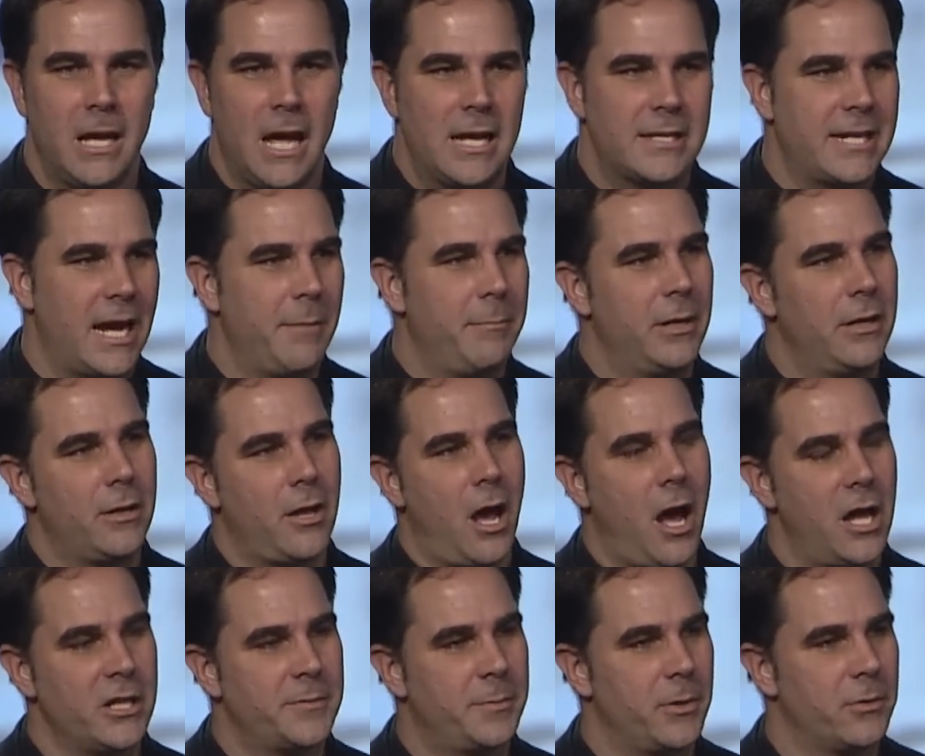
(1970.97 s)
See, I've been to the
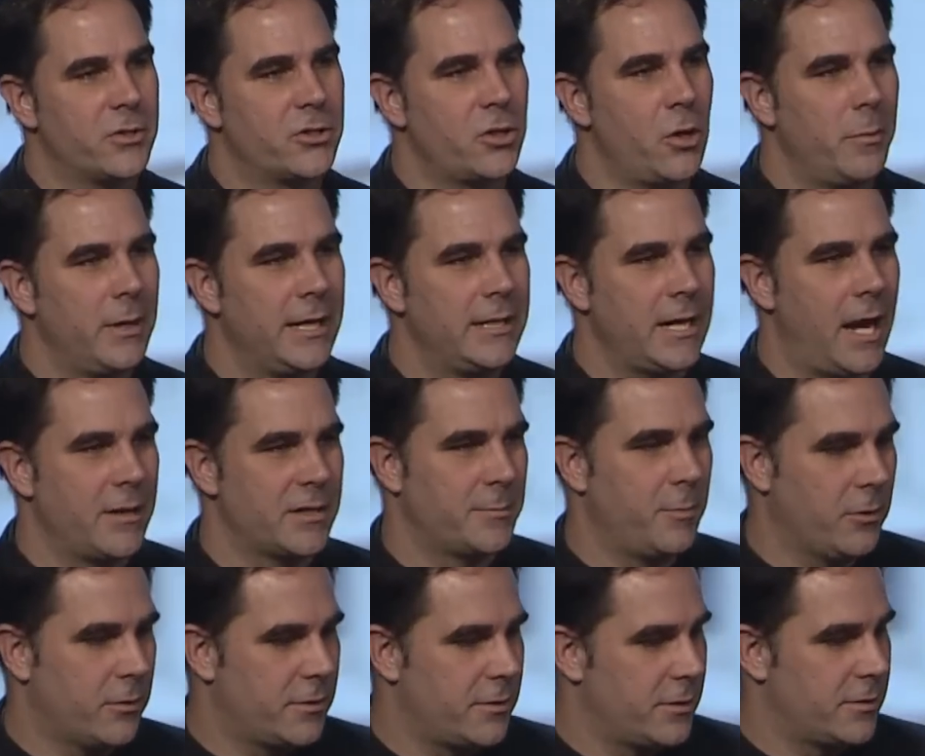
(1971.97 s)
hospital so many times,
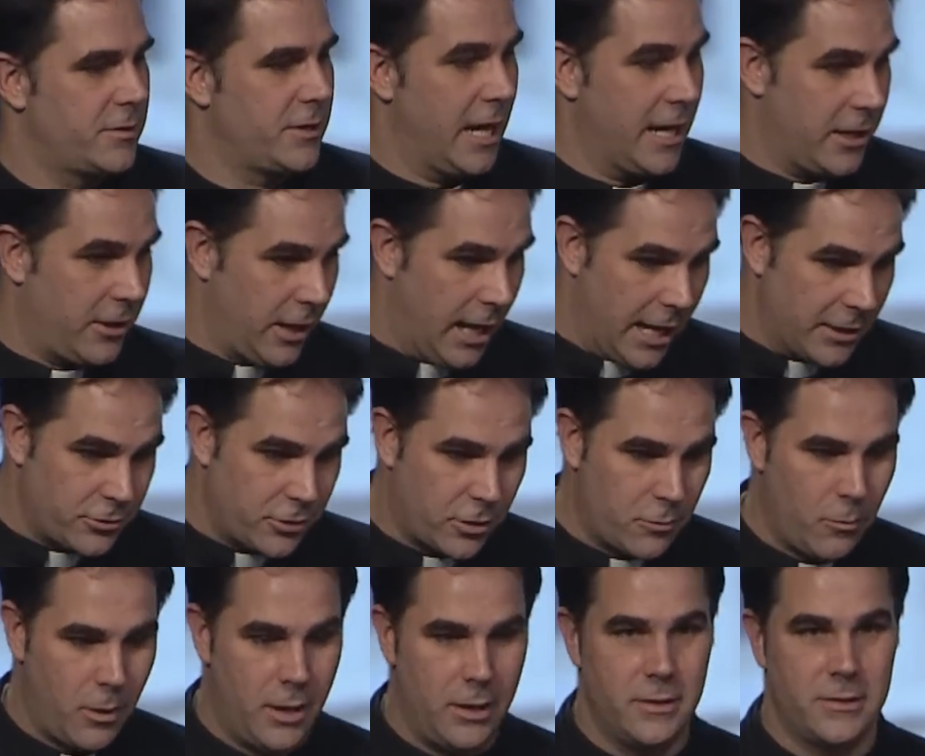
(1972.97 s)
both the psychiatric
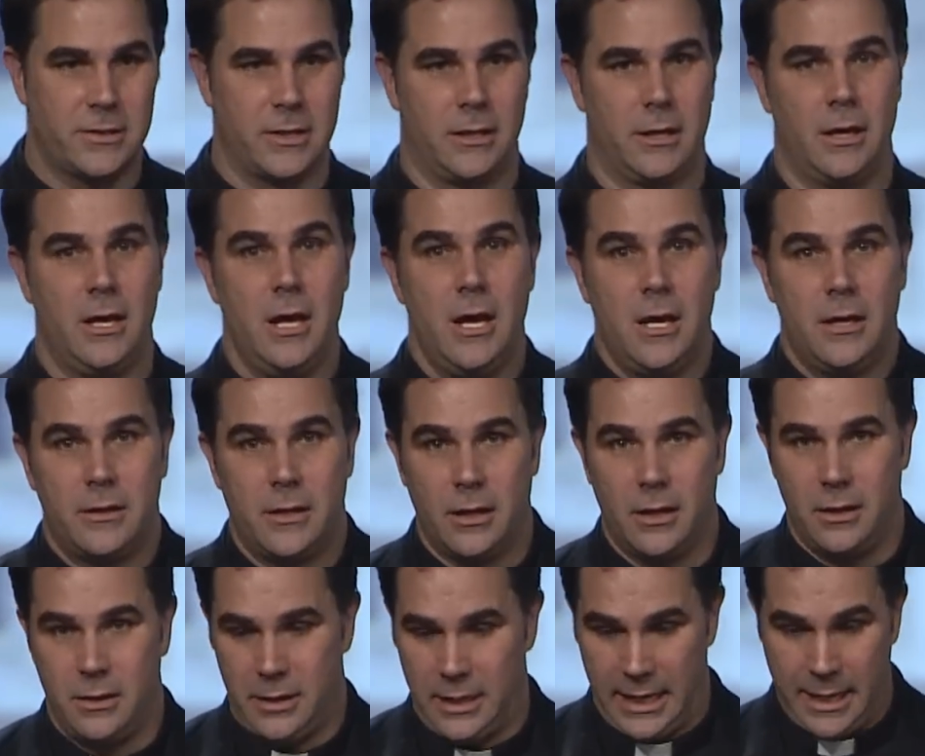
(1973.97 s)
ones and
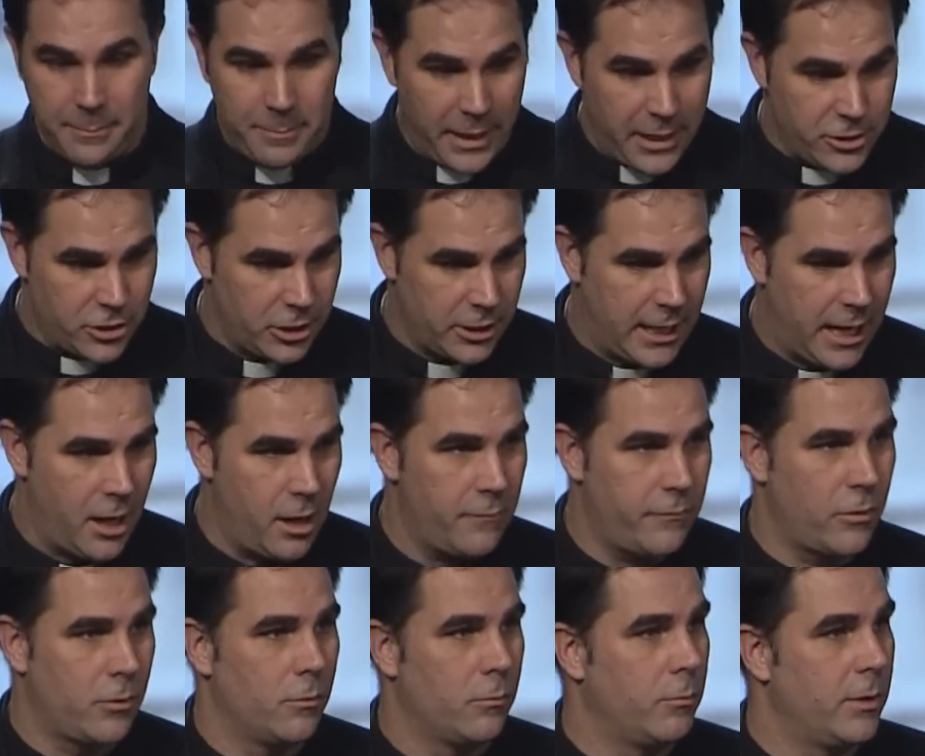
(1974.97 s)
the inpatient care
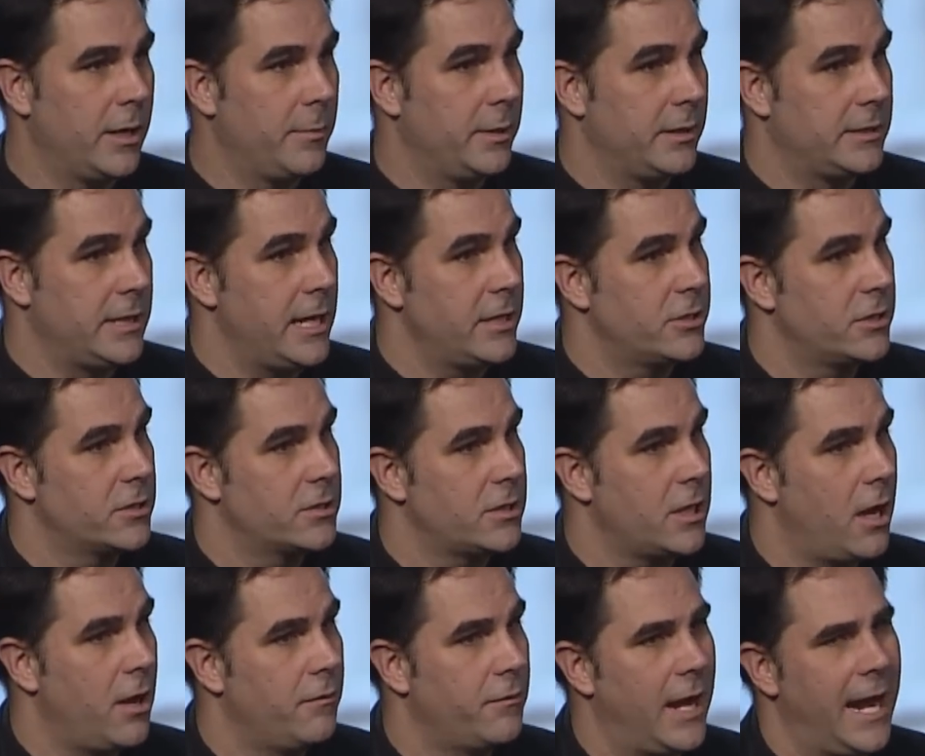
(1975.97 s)
for rehabilitation
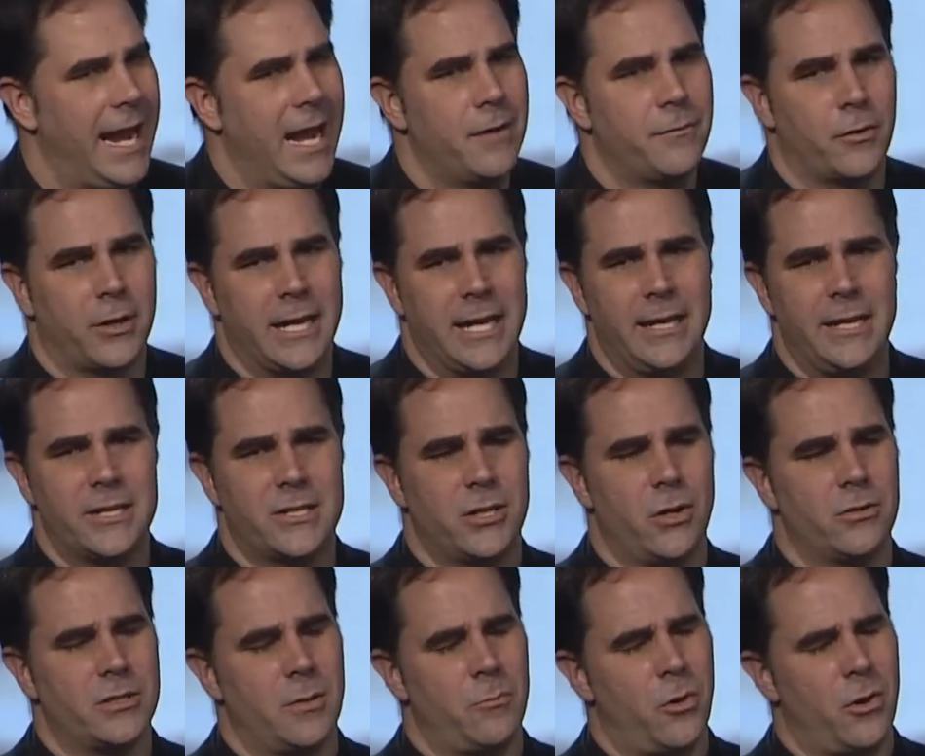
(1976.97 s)
stuff and for kidney
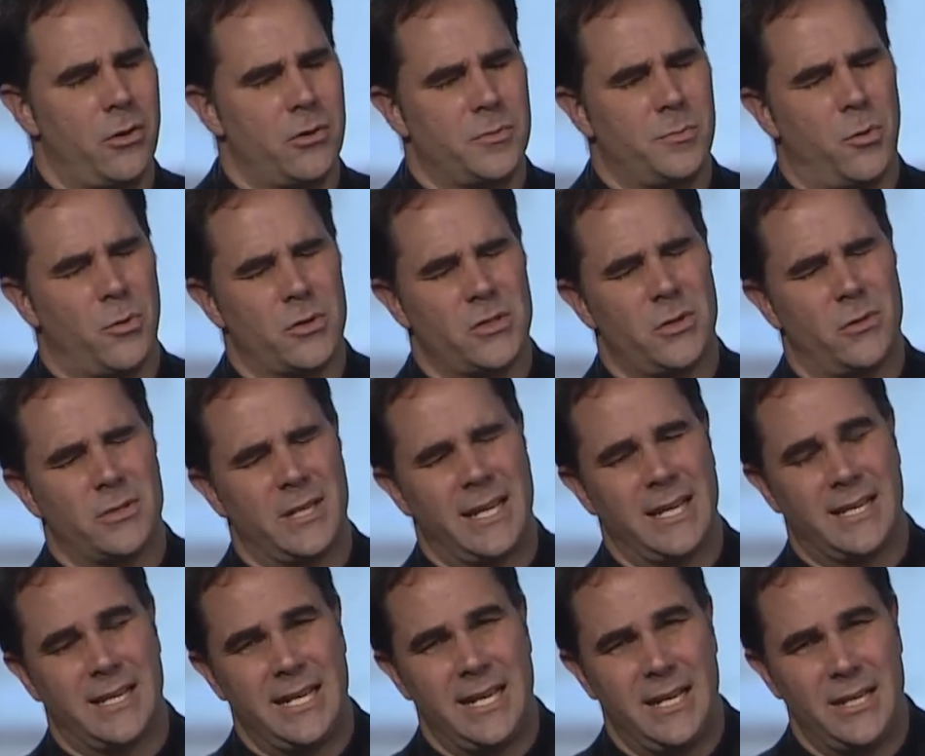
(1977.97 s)
stones. I'm one of those poor souls that
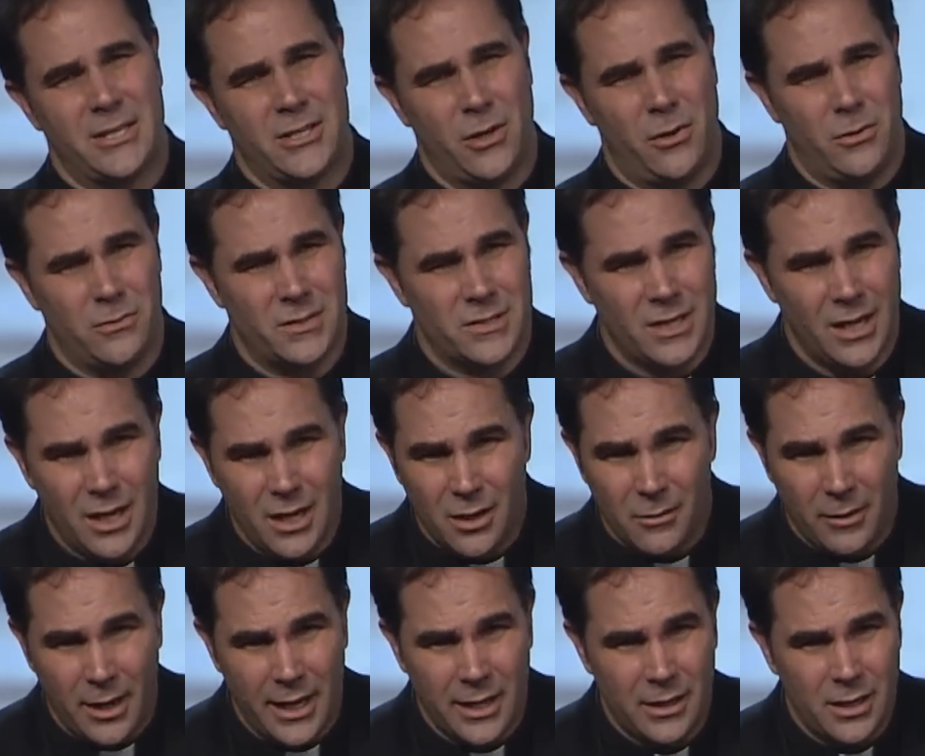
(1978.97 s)
get kidney stones,
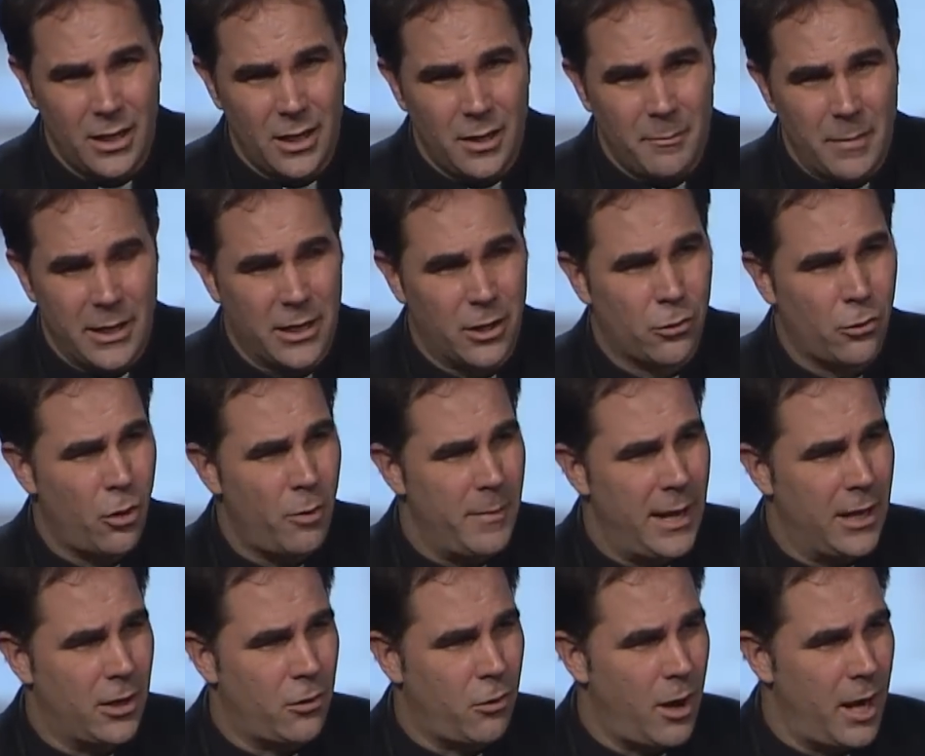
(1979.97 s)
right? Make a grown
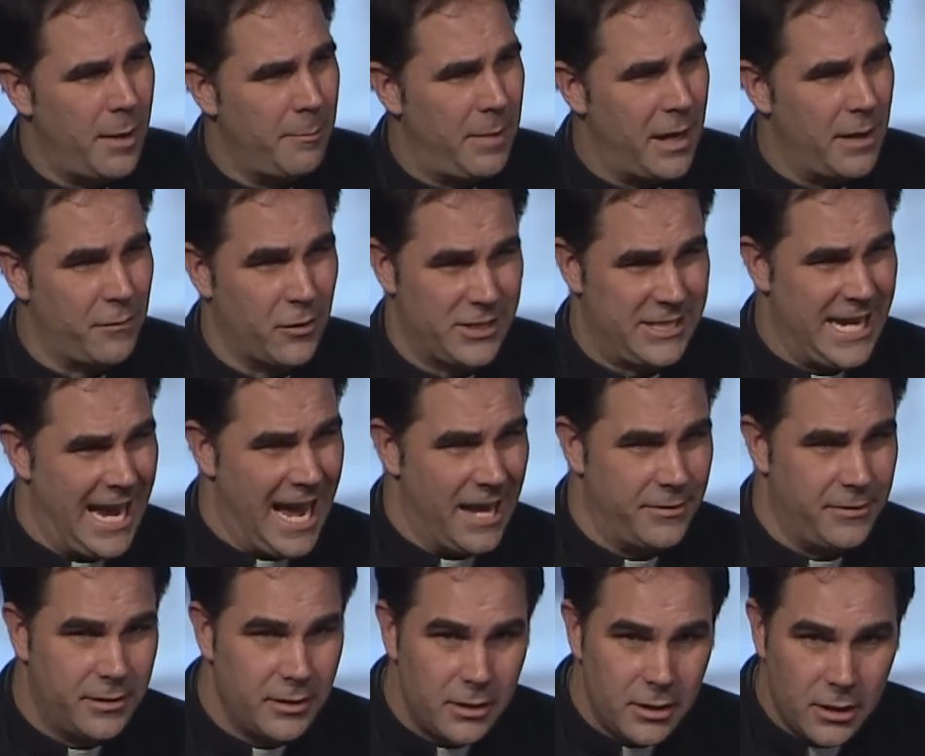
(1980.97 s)
man cry and beg for death.